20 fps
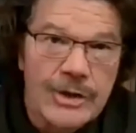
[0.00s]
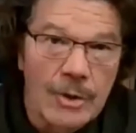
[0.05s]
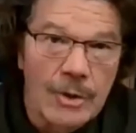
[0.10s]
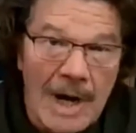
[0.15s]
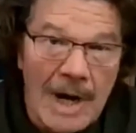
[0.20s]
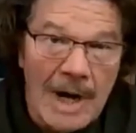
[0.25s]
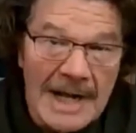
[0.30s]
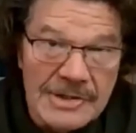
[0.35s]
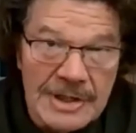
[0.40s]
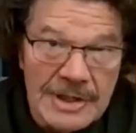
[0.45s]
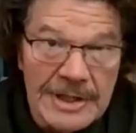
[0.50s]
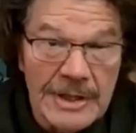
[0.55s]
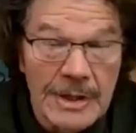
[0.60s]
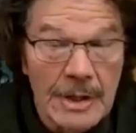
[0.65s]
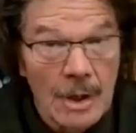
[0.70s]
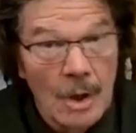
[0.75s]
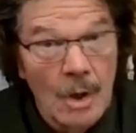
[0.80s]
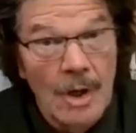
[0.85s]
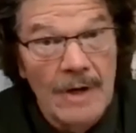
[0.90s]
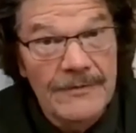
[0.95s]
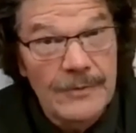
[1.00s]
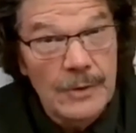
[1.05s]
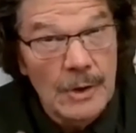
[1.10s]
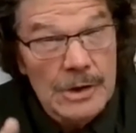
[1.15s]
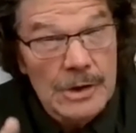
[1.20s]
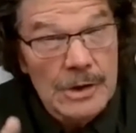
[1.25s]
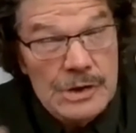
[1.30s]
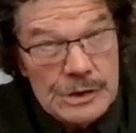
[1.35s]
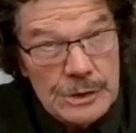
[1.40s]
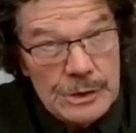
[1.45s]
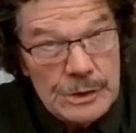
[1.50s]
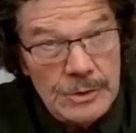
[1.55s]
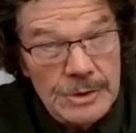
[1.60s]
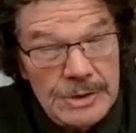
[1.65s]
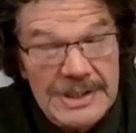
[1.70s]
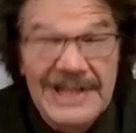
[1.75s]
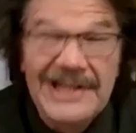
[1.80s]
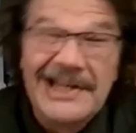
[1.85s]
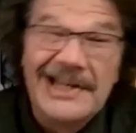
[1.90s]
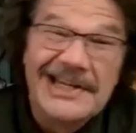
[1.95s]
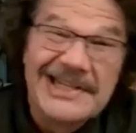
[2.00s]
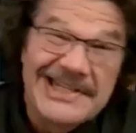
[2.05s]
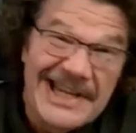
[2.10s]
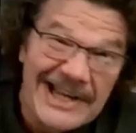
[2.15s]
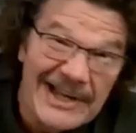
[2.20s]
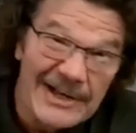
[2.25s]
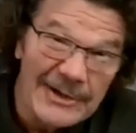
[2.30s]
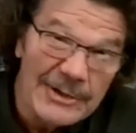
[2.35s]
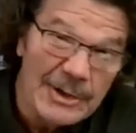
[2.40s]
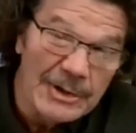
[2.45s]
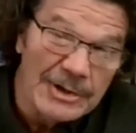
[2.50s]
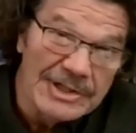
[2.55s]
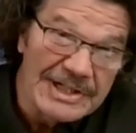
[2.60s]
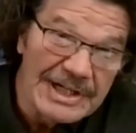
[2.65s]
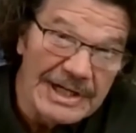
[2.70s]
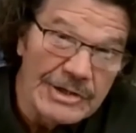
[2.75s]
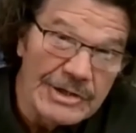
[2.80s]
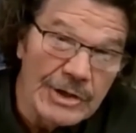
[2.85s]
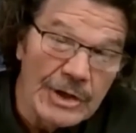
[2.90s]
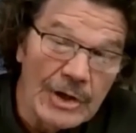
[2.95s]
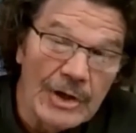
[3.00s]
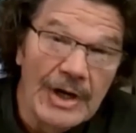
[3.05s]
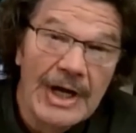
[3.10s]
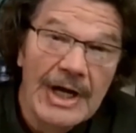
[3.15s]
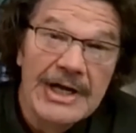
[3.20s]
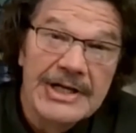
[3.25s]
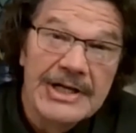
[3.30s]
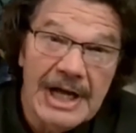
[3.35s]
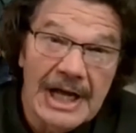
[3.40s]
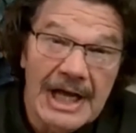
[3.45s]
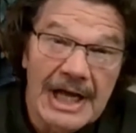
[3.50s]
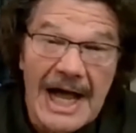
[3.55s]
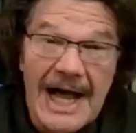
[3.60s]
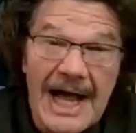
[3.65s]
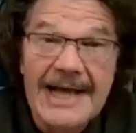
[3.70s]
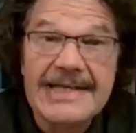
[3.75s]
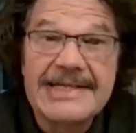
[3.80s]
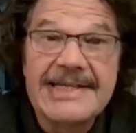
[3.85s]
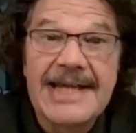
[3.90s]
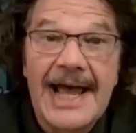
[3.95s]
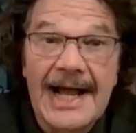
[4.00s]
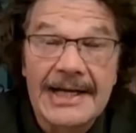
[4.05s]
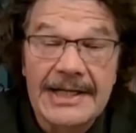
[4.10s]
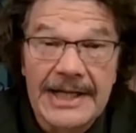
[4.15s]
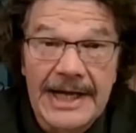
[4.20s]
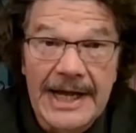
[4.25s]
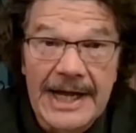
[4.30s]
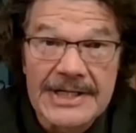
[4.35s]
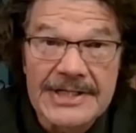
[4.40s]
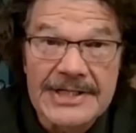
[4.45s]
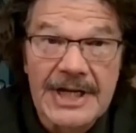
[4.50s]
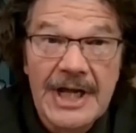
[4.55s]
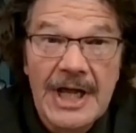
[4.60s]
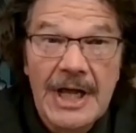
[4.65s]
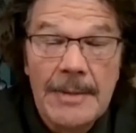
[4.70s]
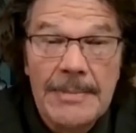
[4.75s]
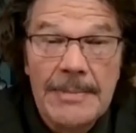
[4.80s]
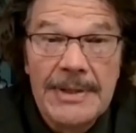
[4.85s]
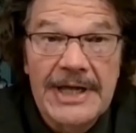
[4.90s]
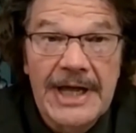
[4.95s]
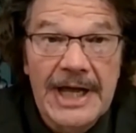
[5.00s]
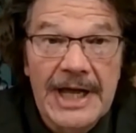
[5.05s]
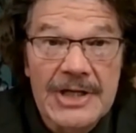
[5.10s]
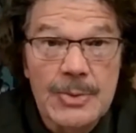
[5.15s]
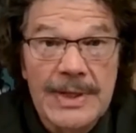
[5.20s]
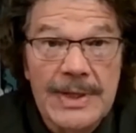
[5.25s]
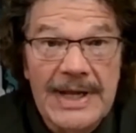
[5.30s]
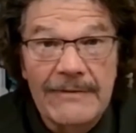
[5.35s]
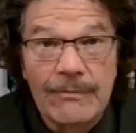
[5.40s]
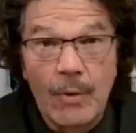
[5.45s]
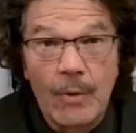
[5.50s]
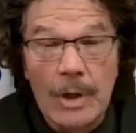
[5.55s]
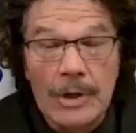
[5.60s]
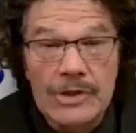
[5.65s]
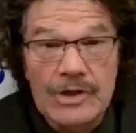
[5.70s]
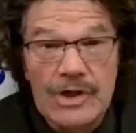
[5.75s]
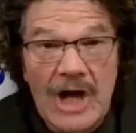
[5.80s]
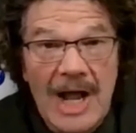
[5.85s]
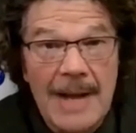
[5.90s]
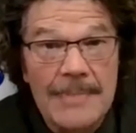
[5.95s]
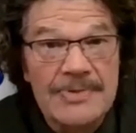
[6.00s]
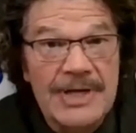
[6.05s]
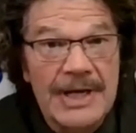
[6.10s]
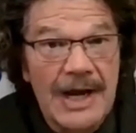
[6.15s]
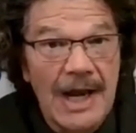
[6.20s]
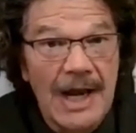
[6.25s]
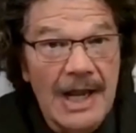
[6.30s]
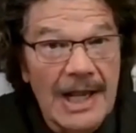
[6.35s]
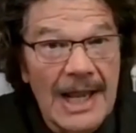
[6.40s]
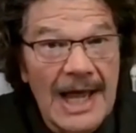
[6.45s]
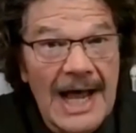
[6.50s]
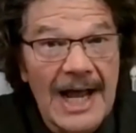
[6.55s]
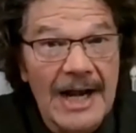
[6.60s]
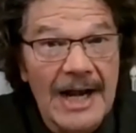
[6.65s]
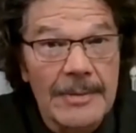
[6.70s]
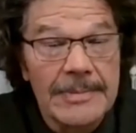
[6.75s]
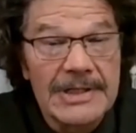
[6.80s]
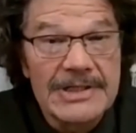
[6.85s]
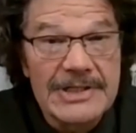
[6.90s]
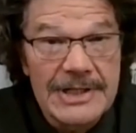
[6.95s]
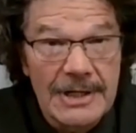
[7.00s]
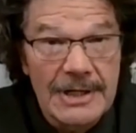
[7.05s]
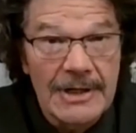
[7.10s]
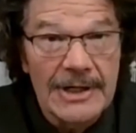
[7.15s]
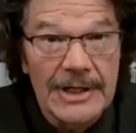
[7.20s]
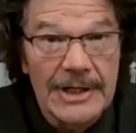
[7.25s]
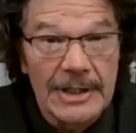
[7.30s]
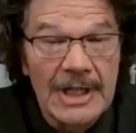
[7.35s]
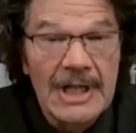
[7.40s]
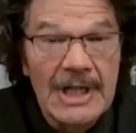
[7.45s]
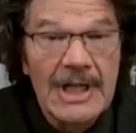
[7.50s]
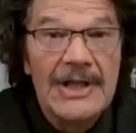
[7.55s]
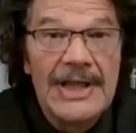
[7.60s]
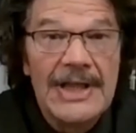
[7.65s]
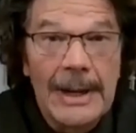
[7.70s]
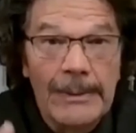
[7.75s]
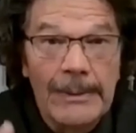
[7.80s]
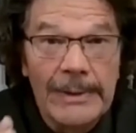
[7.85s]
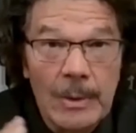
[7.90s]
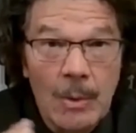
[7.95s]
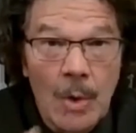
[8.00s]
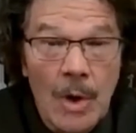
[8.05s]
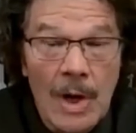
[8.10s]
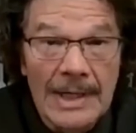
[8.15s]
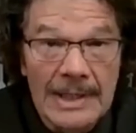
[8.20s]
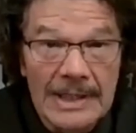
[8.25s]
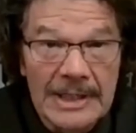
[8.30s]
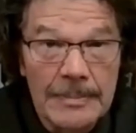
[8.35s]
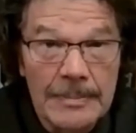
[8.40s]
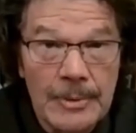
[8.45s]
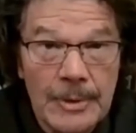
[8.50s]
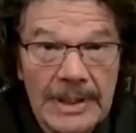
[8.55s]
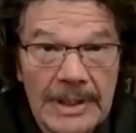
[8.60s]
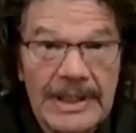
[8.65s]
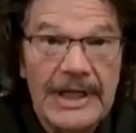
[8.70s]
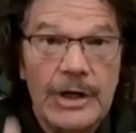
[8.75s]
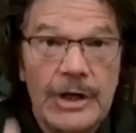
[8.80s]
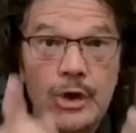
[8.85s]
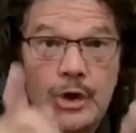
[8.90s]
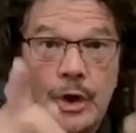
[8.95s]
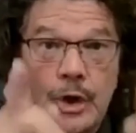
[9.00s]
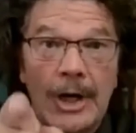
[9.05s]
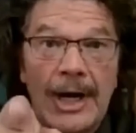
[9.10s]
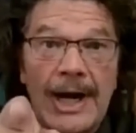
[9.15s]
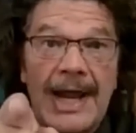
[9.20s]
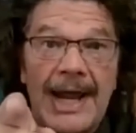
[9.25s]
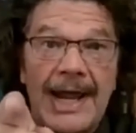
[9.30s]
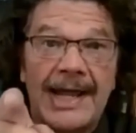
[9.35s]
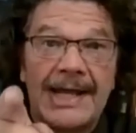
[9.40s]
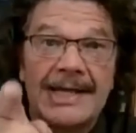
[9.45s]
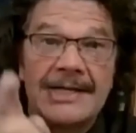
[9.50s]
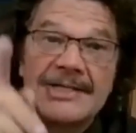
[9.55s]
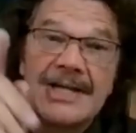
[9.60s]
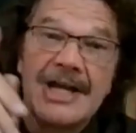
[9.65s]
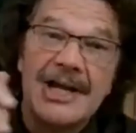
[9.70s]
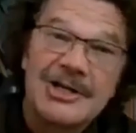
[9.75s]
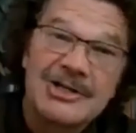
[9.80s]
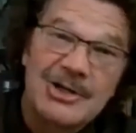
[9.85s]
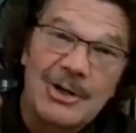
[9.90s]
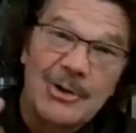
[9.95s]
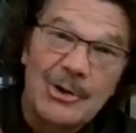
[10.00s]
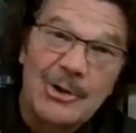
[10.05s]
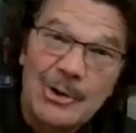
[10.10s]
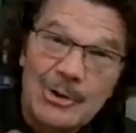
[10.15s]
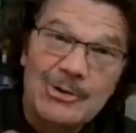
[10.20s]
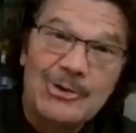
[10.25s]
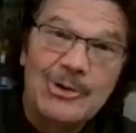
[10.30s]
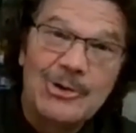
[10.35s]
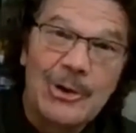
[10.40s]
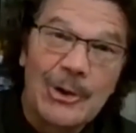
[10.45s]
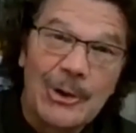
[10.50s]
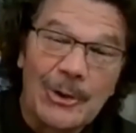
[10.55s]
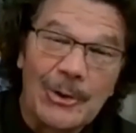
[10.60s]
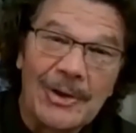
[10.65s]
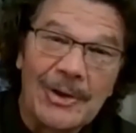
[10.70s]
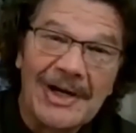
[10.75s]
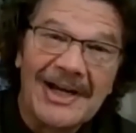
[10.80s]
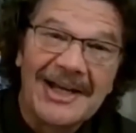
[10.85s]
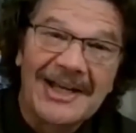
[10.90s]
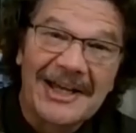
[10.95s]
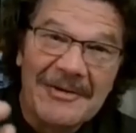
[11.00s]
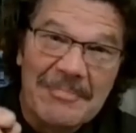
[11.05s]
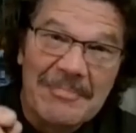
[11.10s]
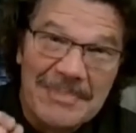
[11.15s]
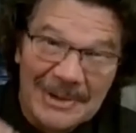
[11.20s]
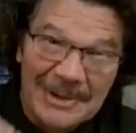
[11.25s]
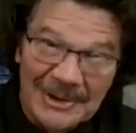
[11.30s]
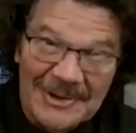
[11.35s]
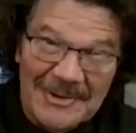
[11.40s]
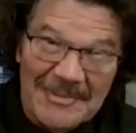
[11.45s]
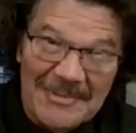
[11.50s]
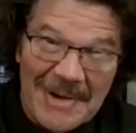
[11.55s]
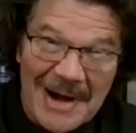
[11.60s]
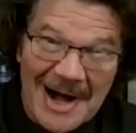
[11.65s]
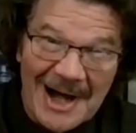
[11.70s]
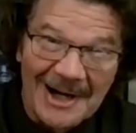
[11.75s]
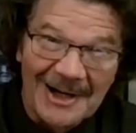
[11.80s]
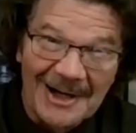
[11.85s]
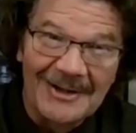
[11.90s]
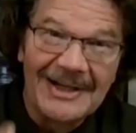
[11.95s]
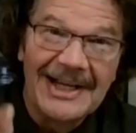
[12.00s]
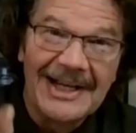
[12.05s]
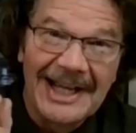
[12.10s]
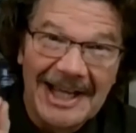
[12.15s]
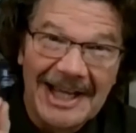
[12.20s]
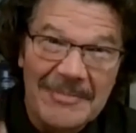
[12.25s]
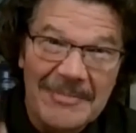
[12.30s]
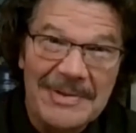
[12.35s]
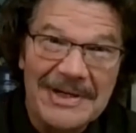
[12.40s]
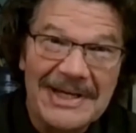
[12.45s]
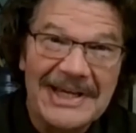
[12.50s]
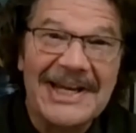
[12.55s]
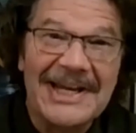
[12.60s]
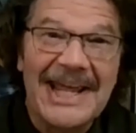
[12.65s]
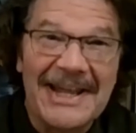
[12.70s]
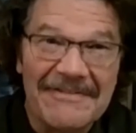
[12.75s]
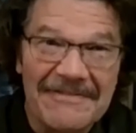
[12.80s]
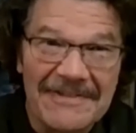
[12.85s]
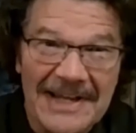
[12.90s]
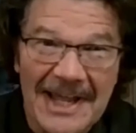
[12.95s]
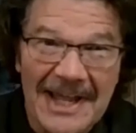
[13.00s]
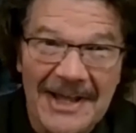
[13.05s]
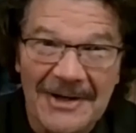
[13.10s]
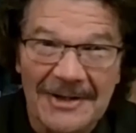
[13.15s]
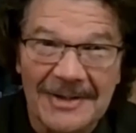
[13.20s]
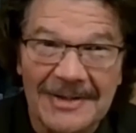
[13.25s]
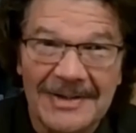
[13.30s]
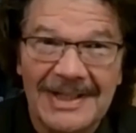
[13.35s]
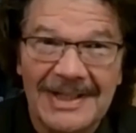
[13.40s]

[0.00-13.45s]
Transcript: watching, or if you're a student, tell your teacher to contact us, because we have workshops and a lot of material that we want to put in your hands so you too can build a model and be an aviator.